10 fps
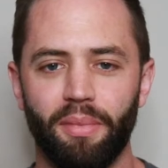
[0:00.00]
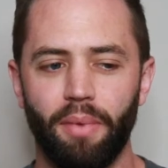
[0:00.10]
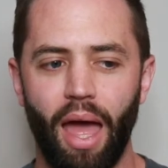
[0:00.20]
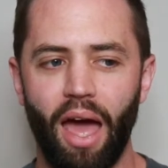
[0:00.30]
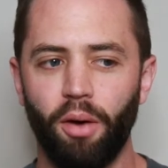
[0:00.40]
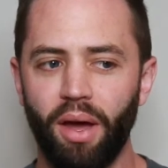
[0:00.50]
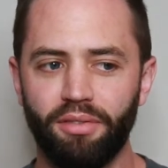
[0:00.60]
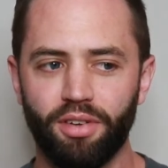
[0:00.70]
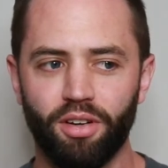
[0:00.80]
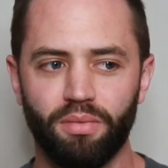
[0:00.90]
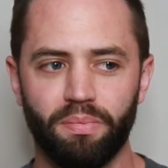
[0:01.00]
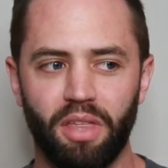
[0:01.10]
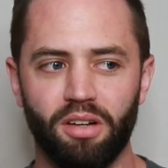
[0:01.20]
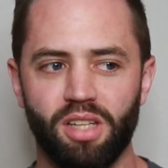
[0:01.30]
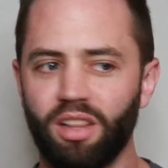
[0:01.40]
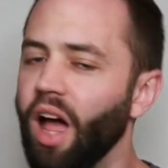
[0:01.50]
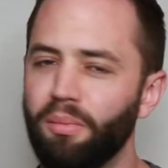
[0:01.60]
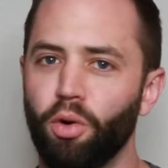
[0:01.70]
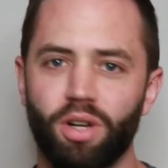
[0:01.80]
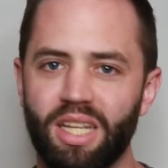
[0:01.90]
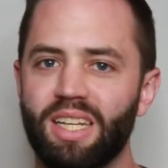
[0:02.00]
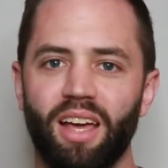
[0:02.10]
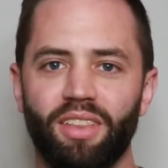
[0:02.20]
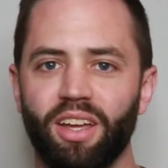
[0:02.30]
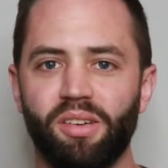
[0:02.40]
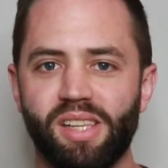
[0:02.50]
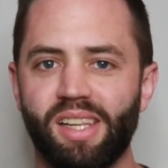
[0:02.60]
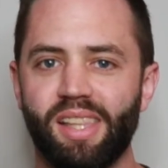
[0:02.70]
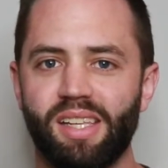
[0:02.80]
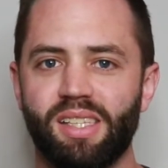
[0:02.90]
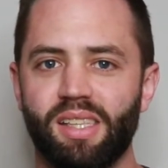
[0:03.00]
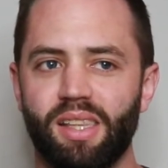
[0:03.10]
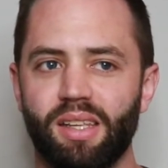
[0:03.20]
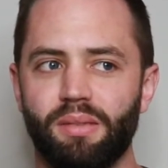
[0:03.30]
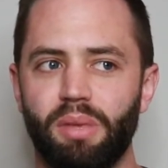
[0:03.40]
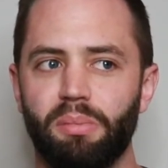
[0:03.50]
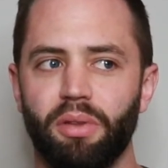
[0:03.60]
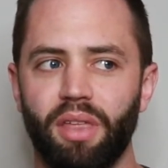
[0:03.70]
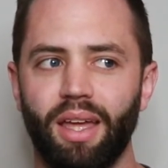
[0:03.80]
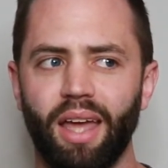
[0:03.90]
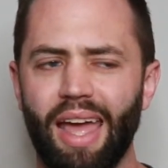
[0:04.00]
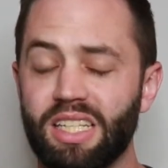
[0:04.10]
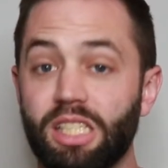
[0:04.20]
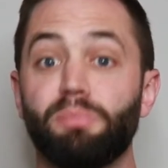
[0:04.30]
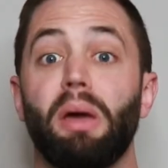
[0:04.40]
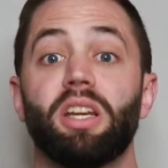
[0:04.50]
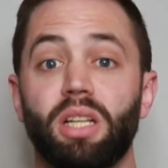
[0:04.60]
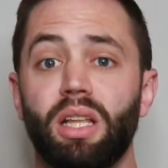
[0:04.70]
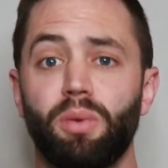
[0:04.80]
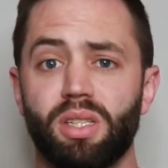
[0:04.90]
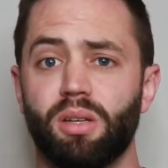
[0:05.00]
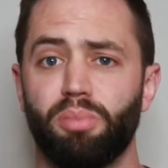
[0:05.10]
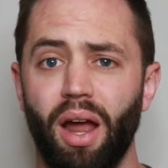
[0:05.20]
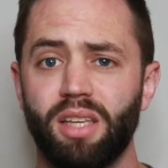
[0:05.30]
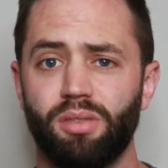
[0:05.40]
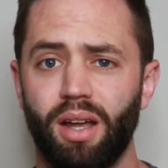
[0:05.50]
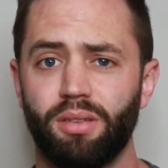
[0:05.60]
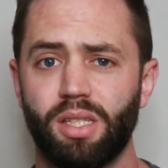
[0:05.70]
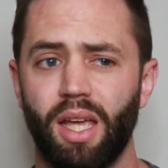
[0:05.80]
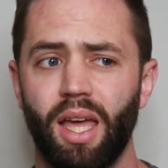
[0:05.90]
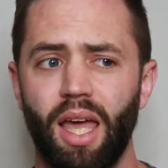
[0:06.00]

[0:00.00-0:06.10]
However, there's a lot more detail that goes into this than people think, especially with surprise rounds.